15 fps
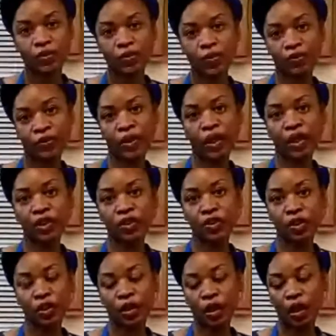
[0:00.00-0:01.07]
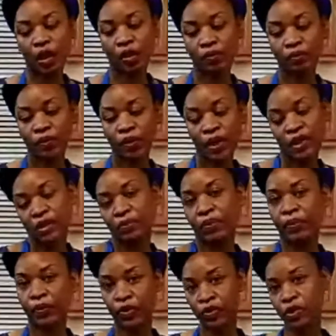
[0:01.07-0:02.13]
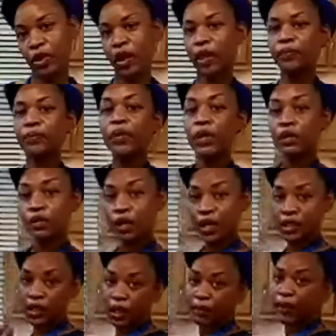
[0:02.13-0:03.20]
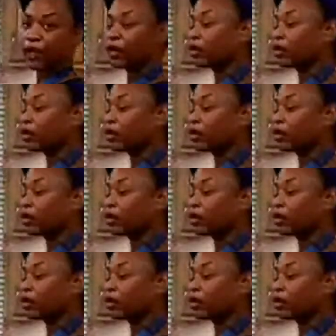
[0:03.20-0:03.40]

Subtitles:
It's more for texture, and some people use that. So let's come back